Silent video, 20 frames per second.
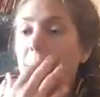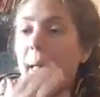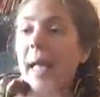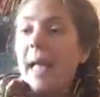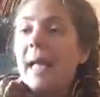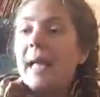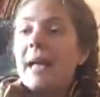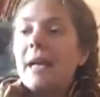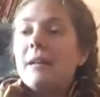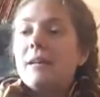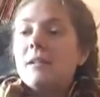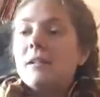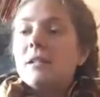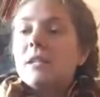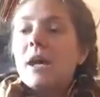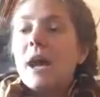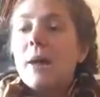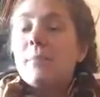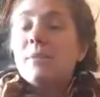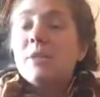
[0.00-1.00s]

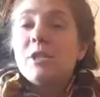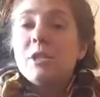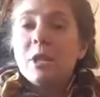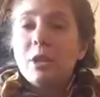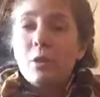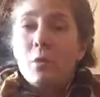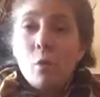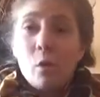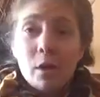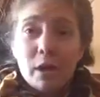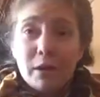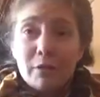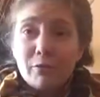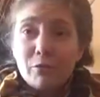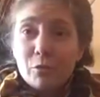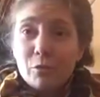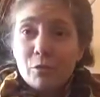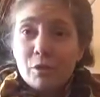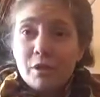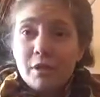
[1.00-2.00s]
And I'm still wanting
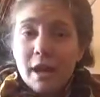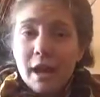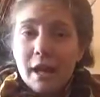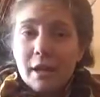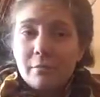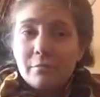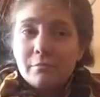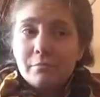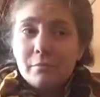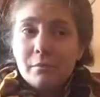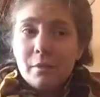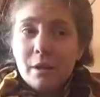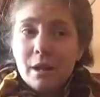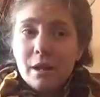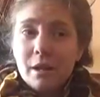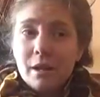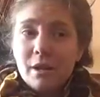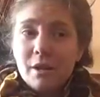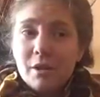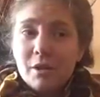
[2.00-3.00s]
food that
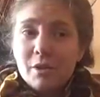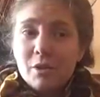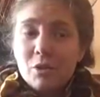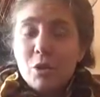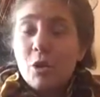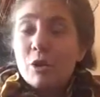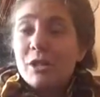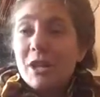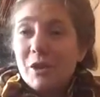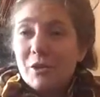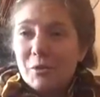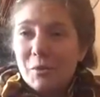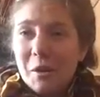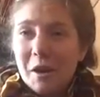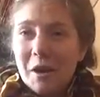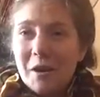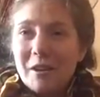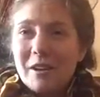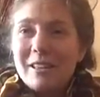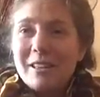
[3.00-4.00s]
is cooked
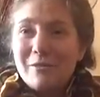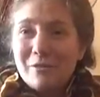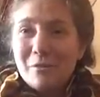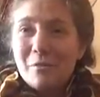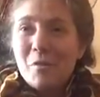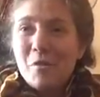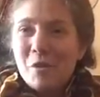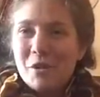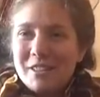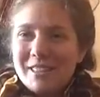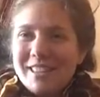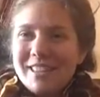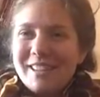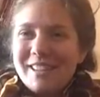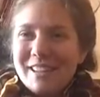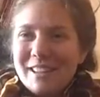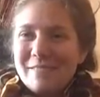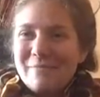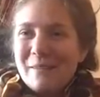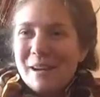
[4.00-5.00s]
elsewhere, even more
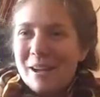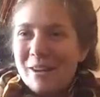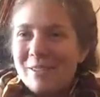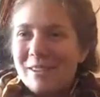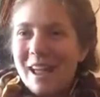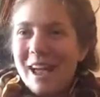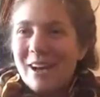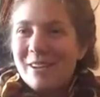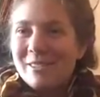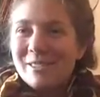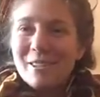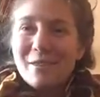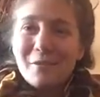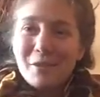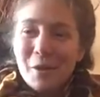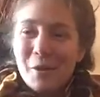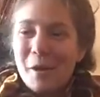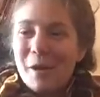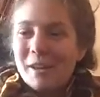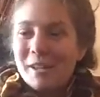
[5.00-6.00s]
than in my own house, even
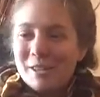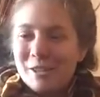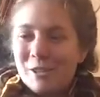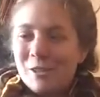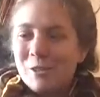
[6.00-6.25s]
though I can